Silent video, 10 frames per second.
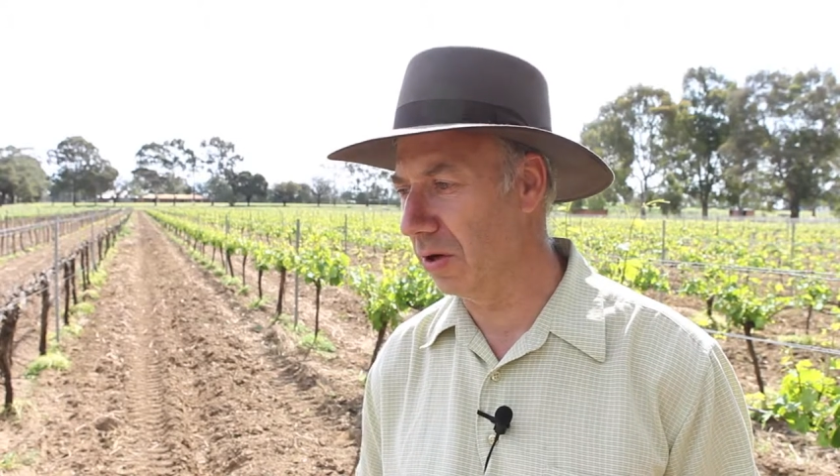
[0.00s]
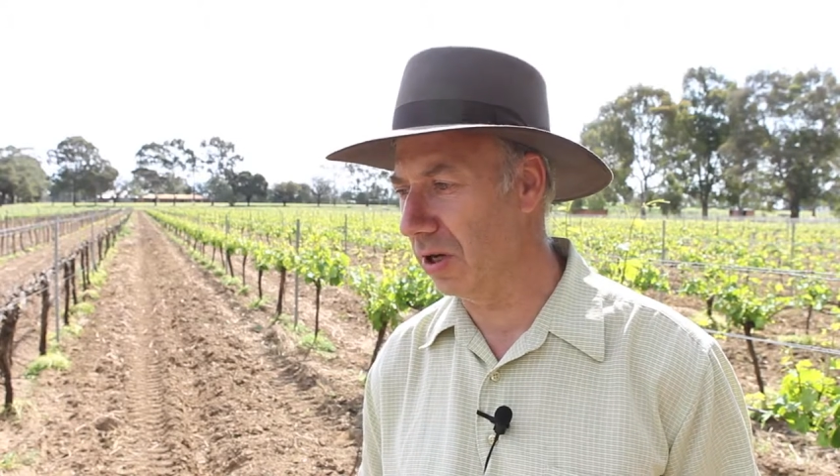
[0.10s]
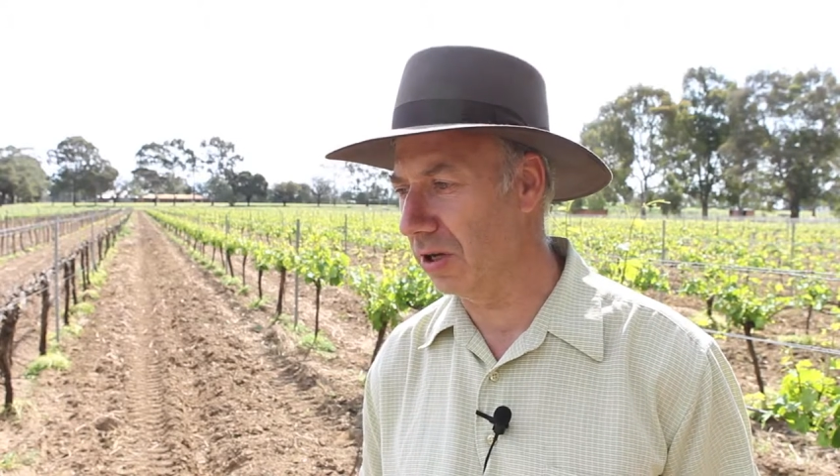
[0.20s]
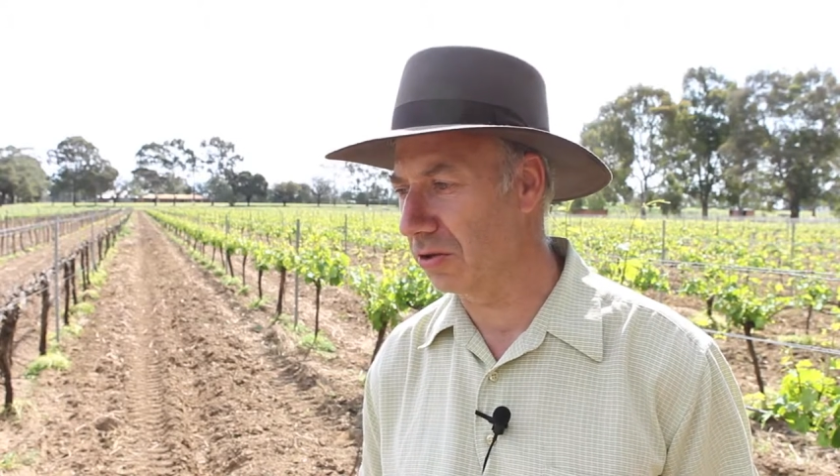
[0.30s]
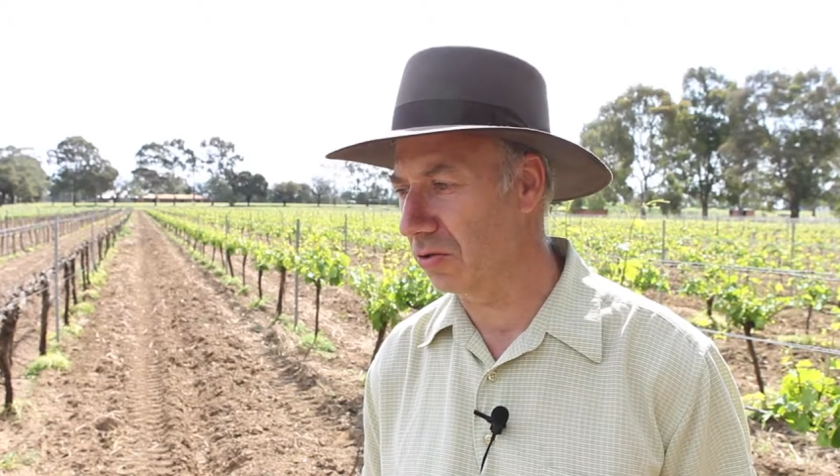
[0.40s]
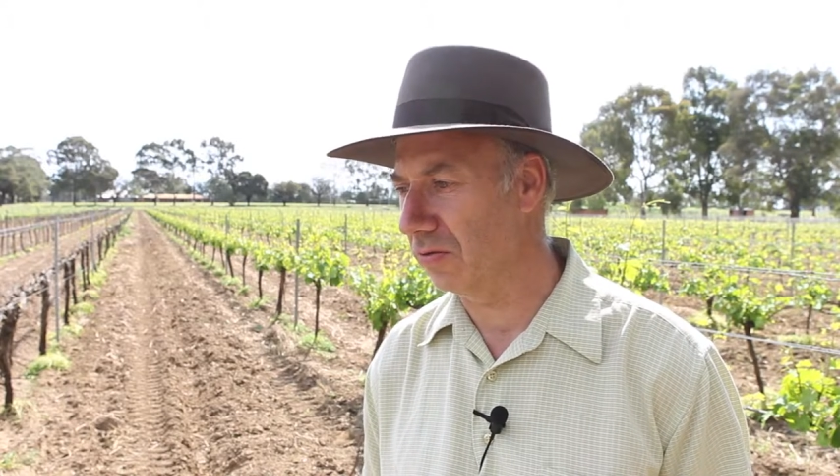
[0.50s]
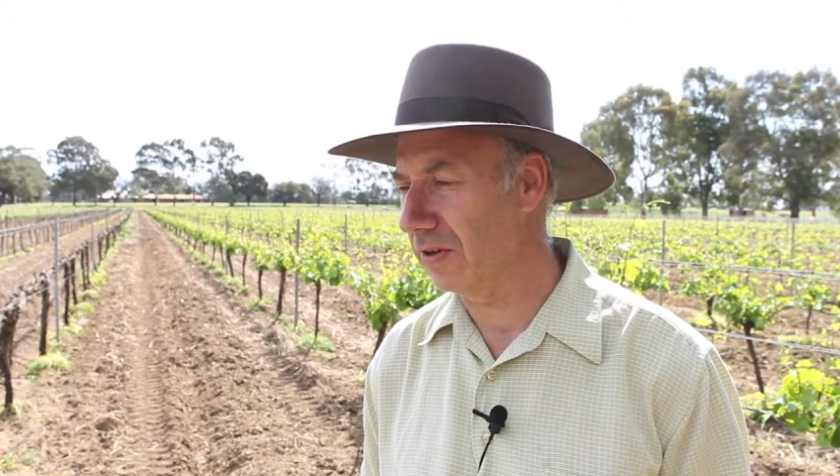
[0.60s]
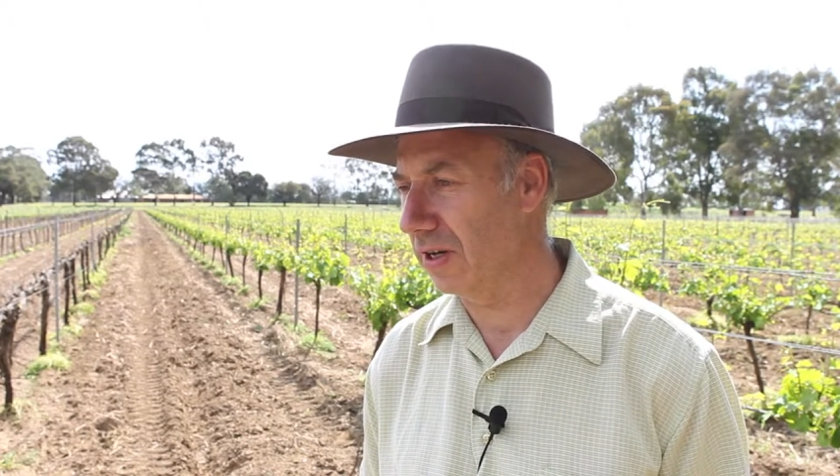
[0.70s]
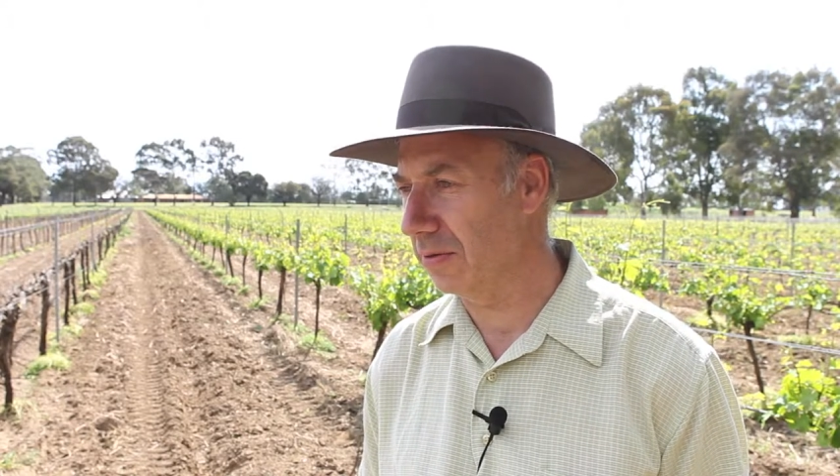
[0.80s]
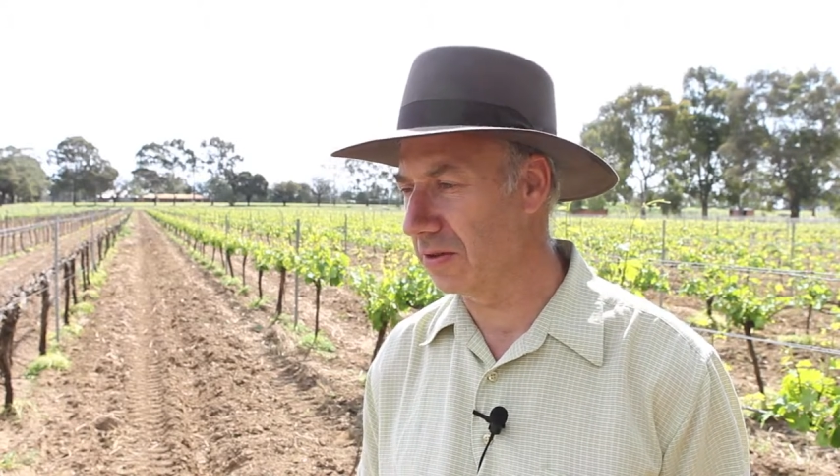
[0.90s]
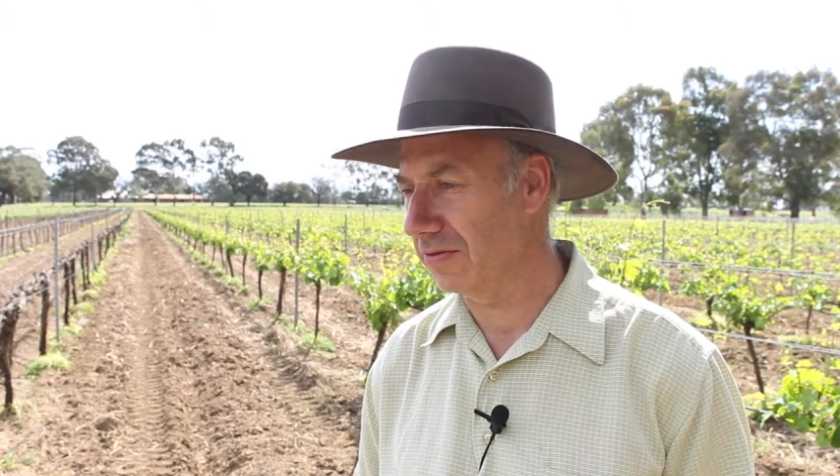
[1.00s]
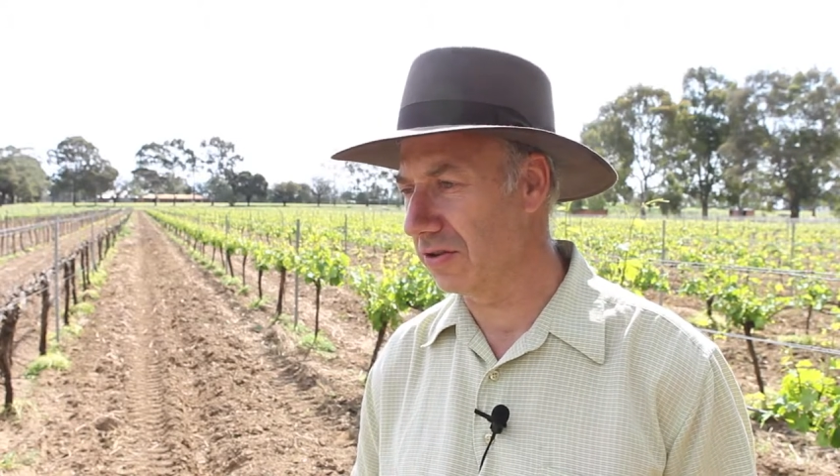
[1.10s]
Biological Farmers of